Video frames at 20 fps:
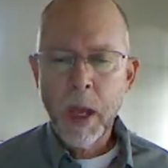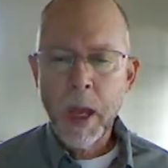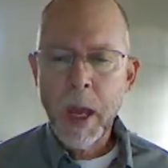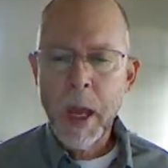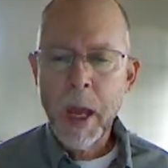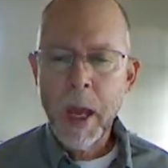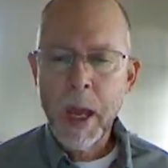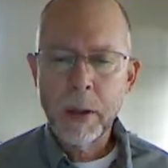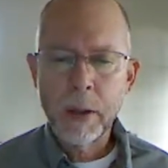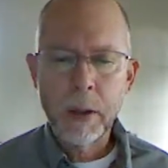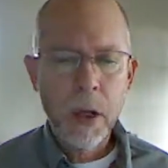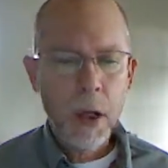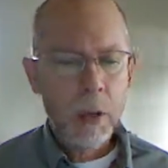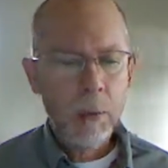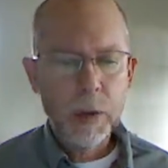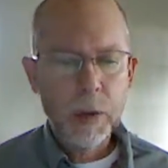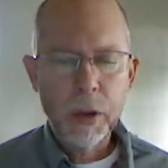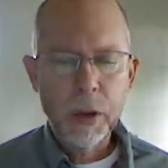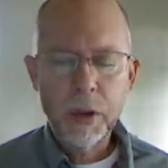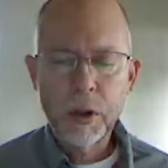And
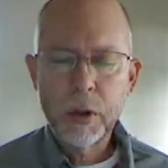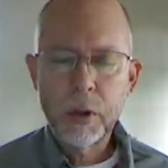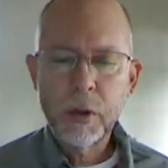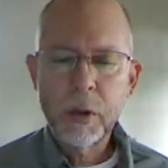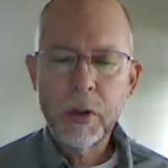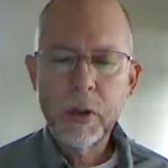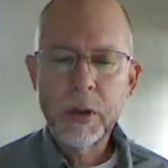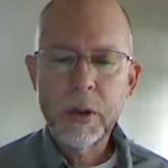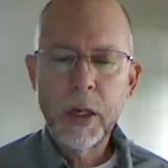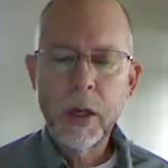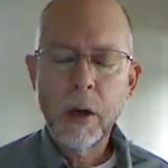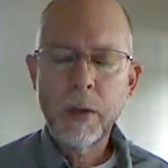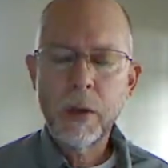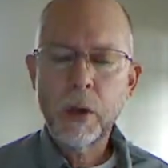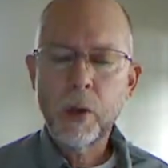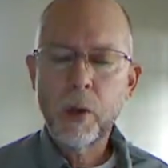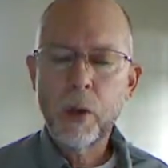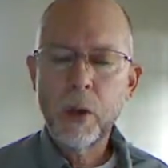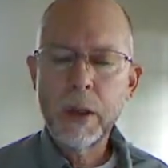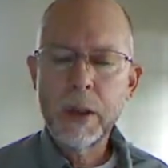be sure you stay on the
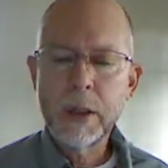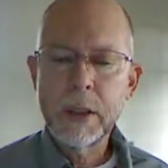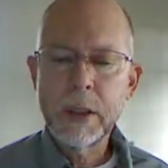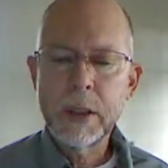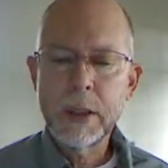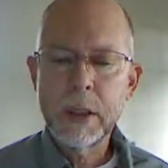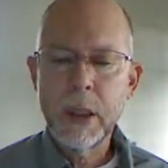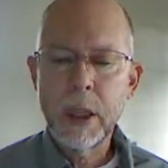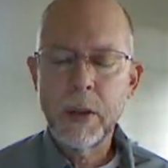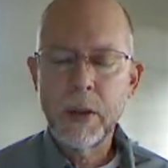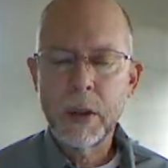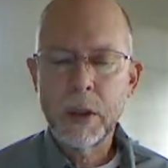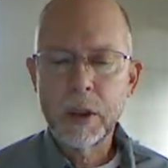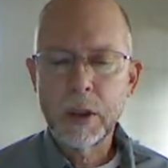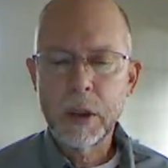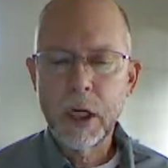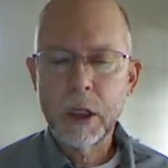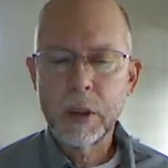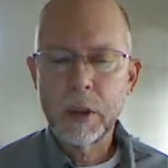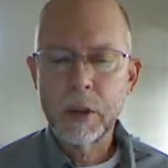quizzes and the
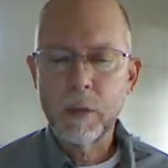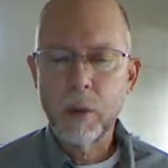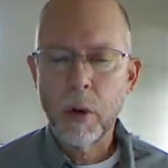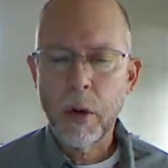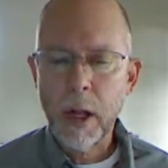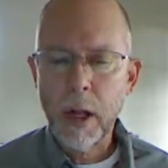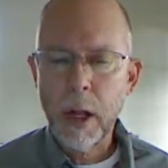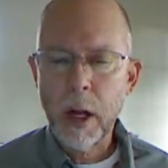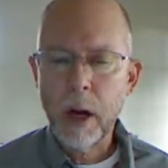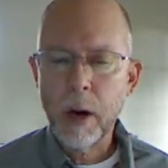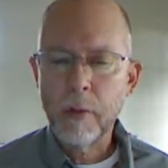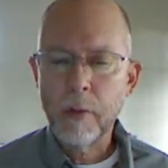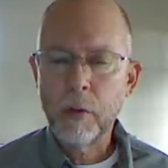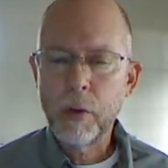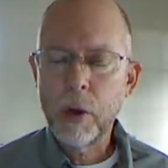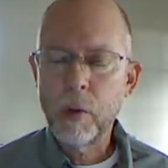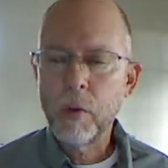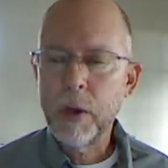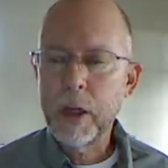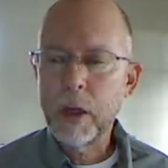discussion board.
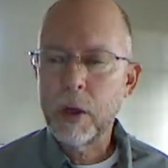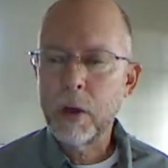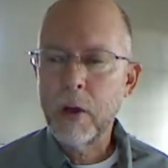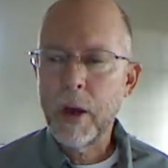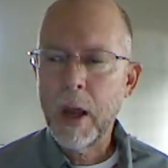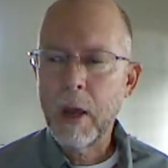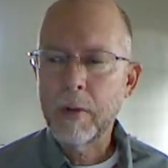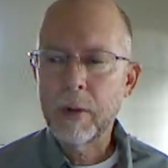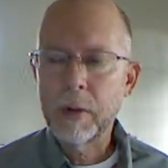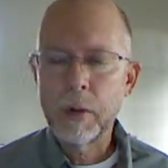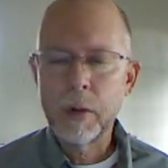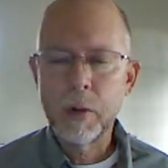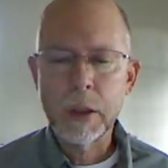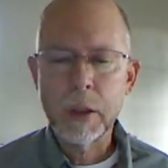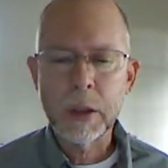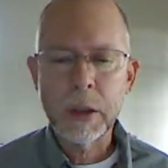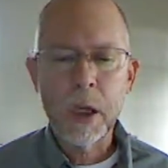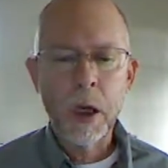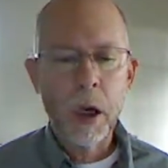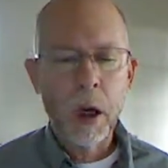Every week you have to do
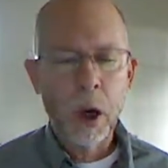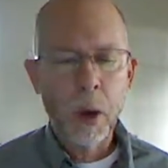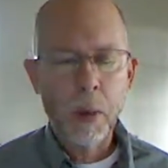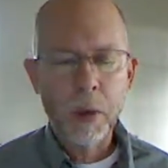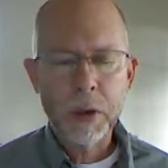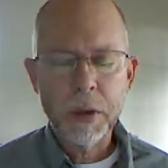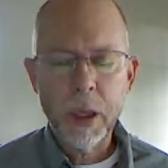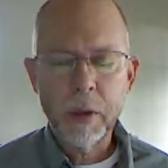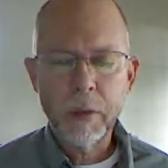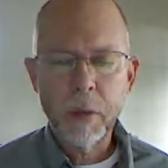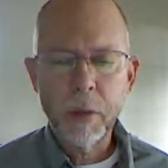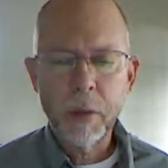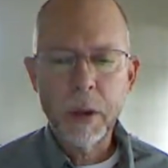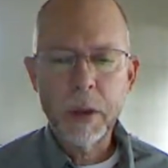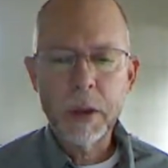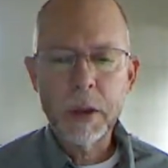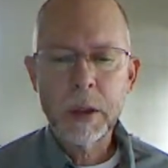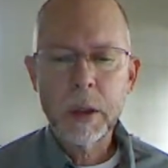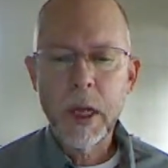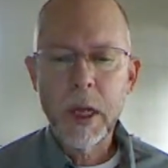this. Almost everyone in
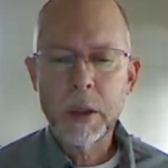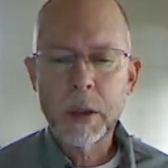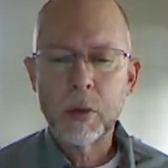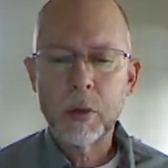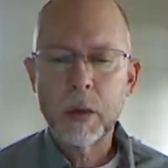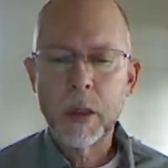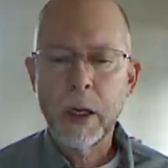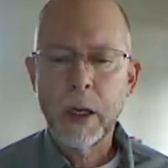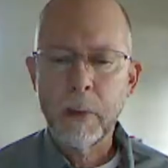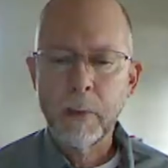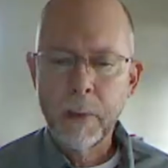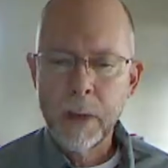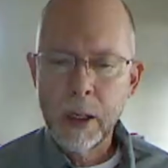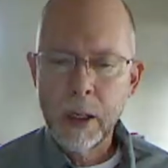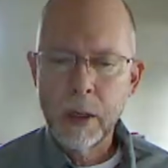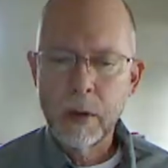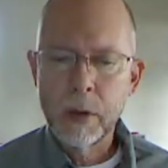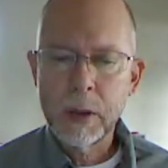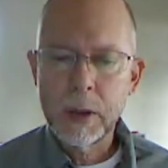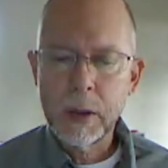this class who got a B
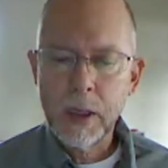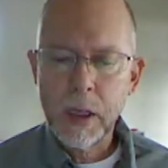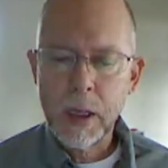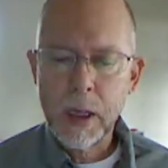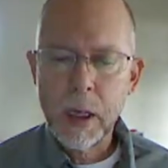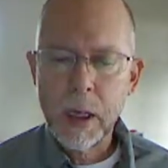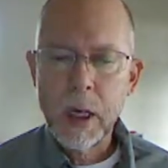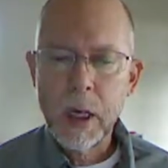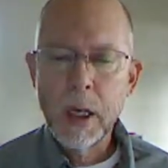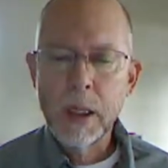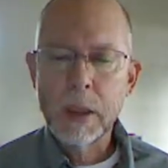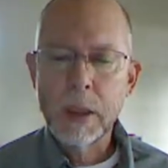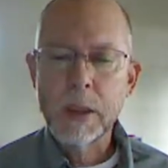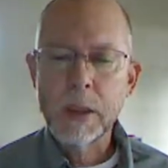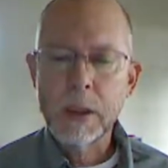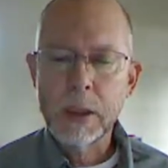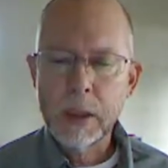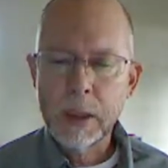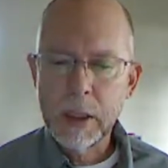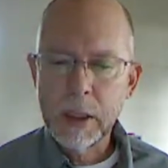or a C
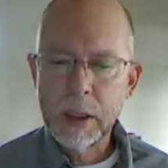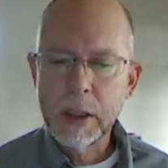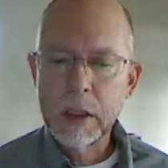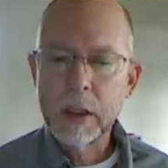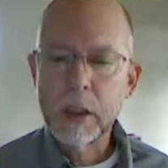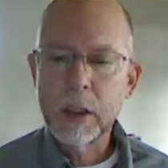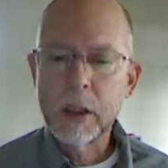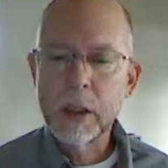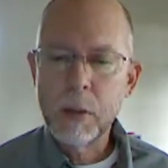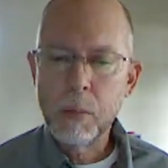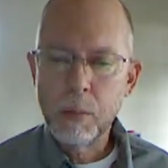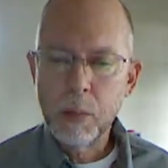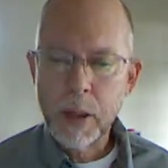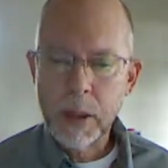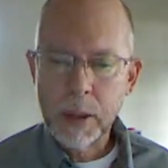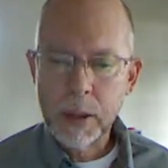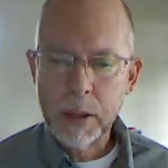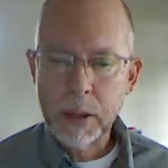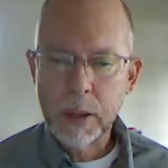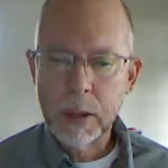consistently
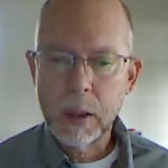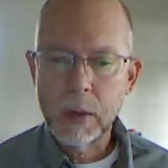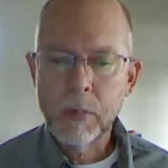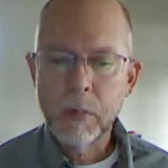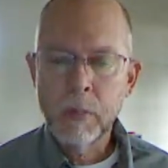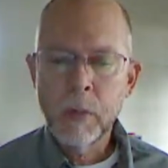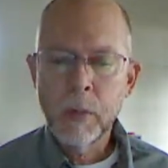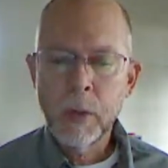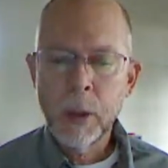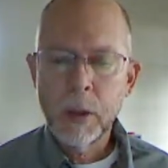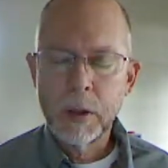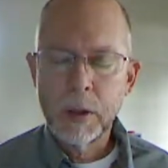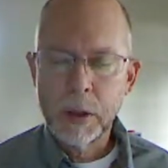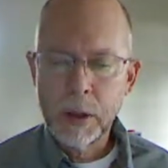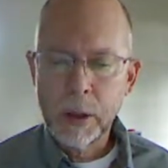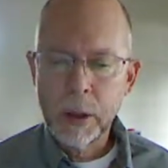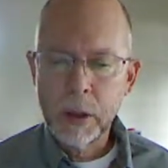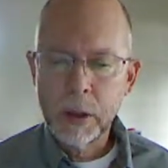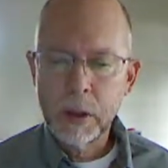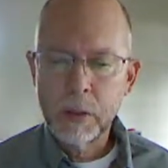missed
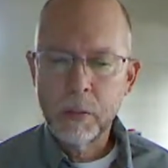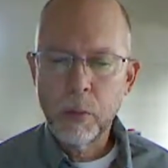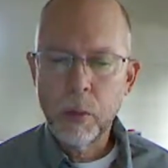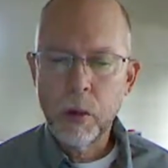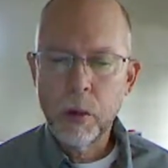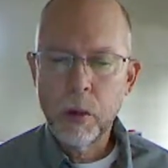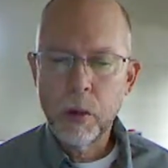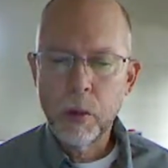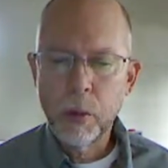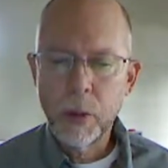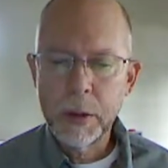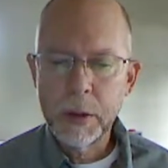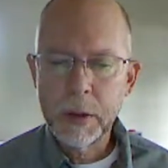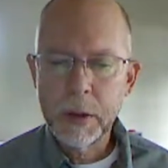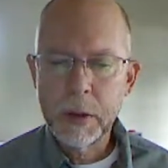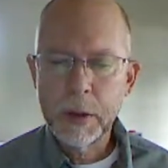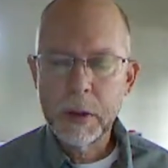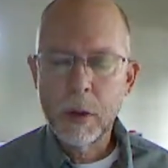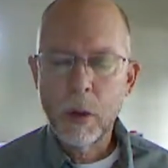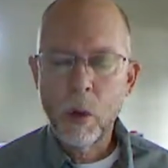discussion board,
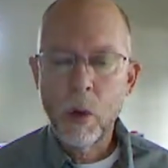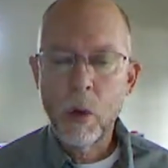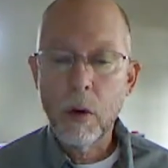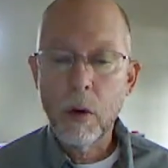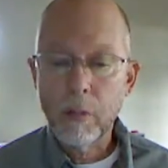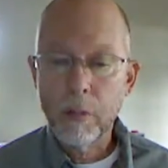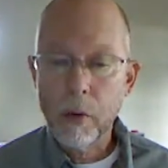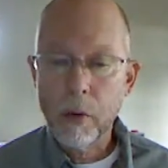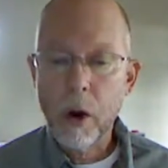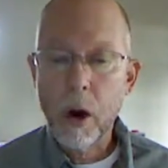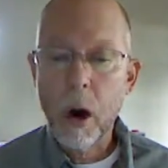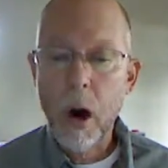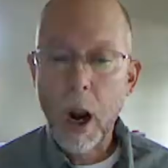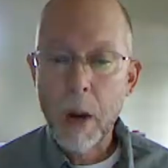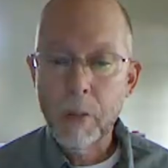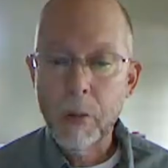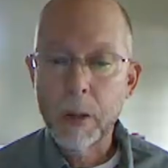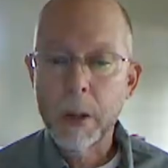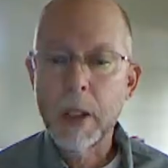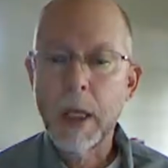quizzes, or for our
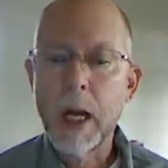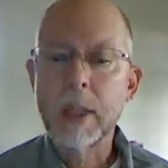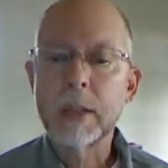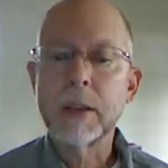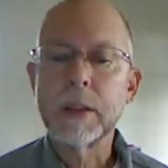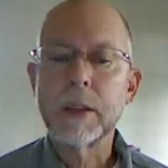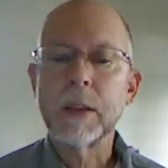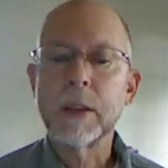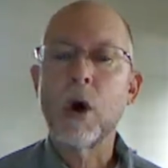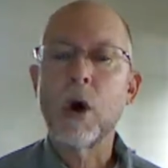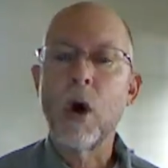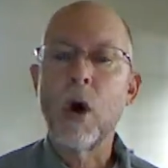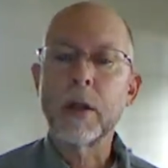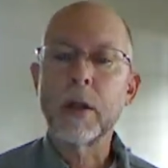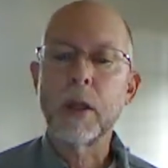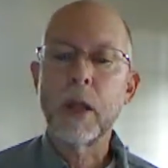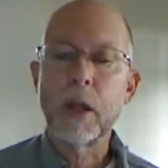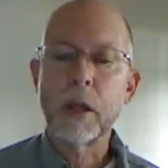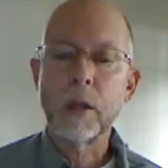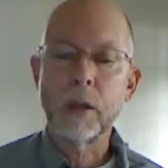hybrid classes, the
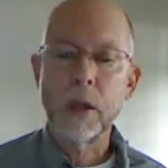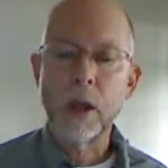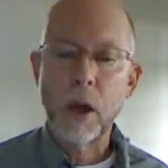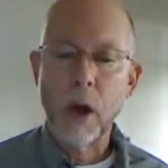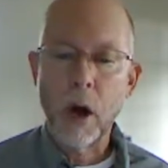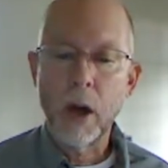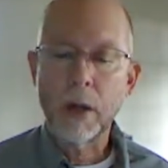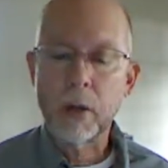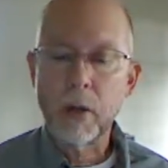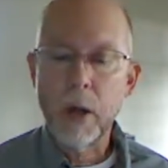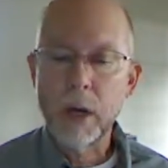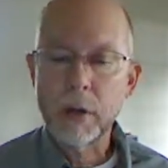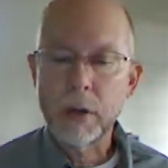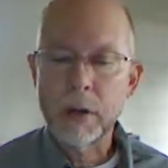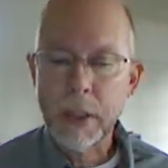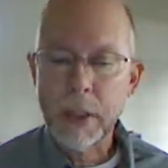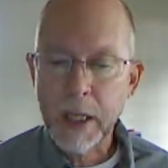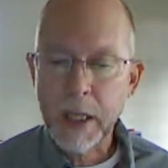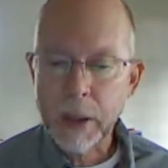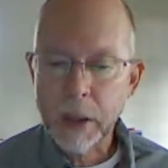on-ground
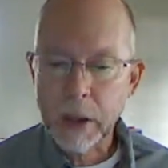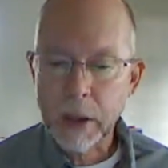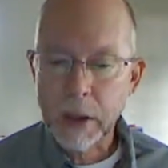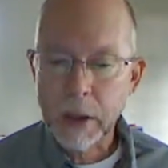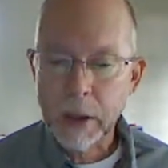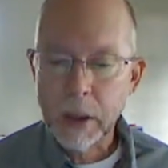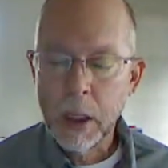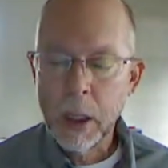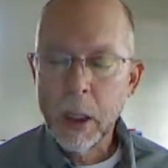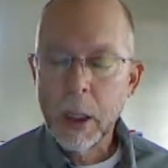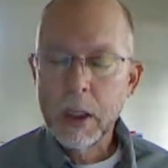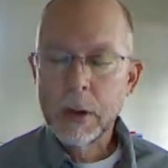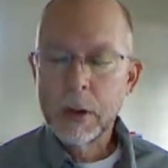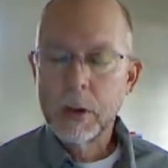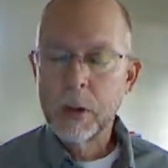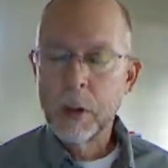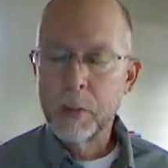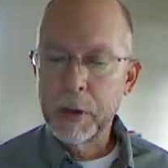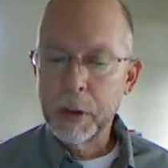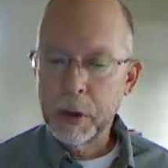sections.
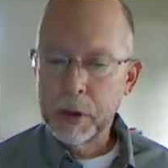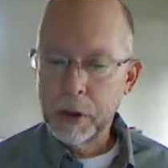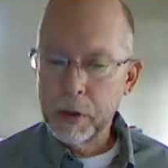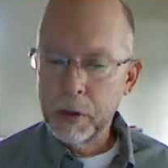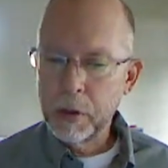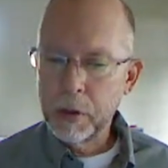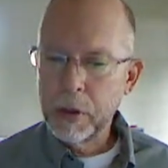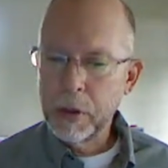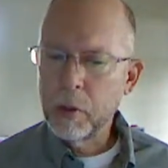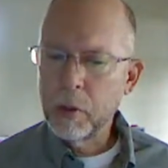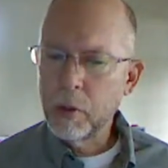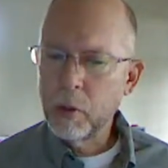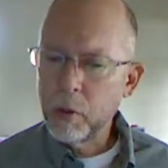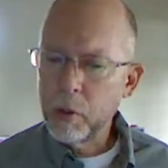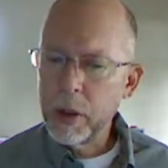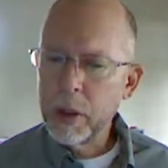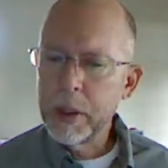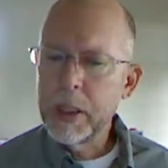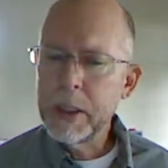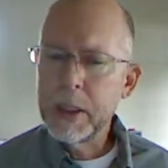So be sure you're
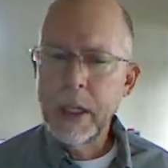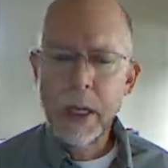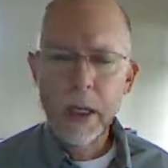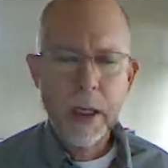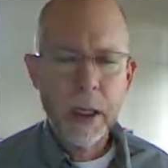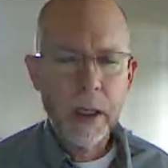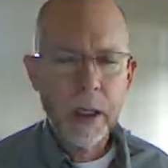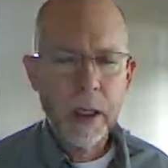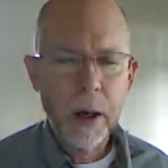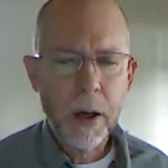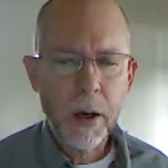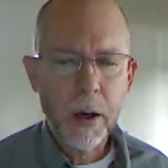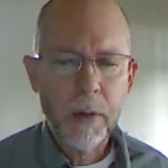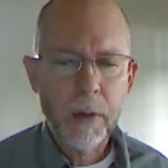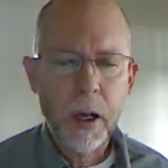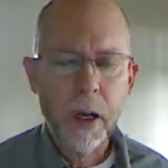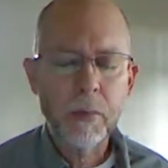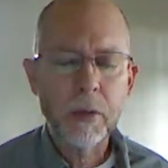really taking care of that.